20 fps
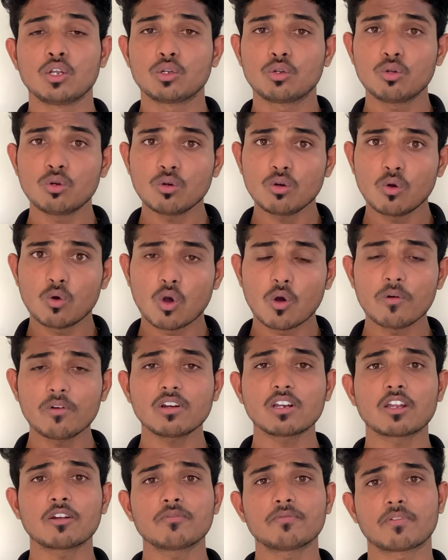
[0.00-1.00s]
to
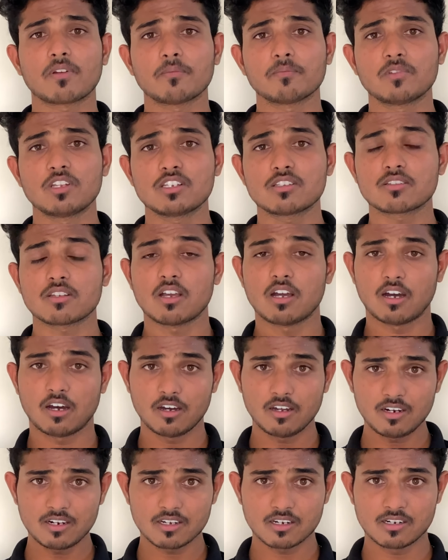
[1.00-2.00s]
overcome from these
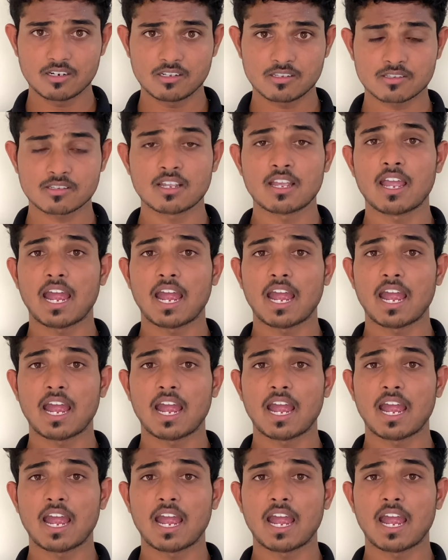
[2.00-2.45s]
hurdles